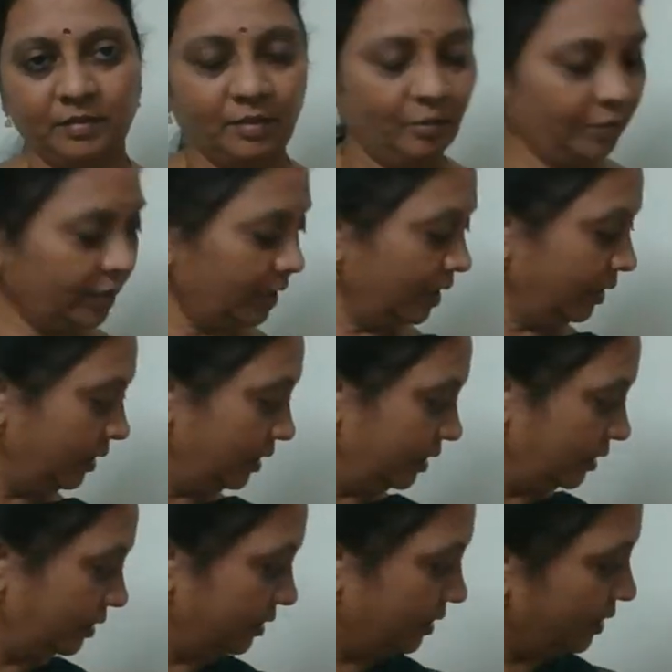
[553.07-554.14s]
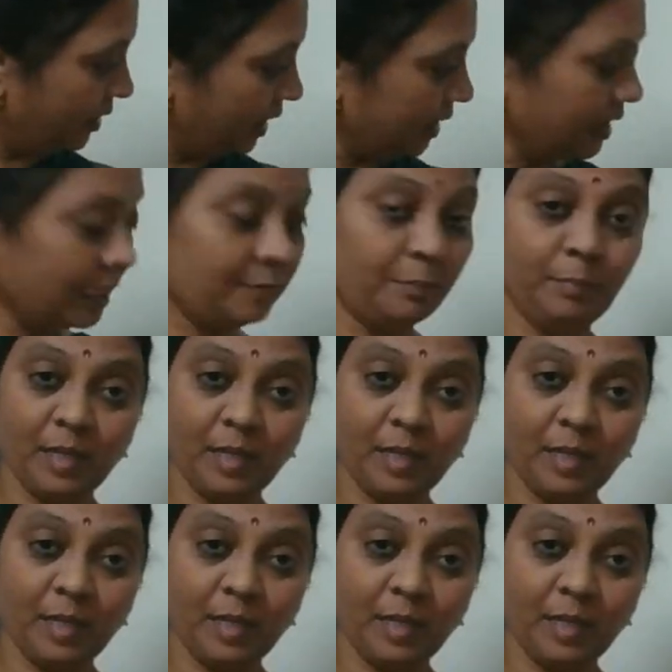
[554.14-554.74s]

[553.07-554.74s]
Okay, like that.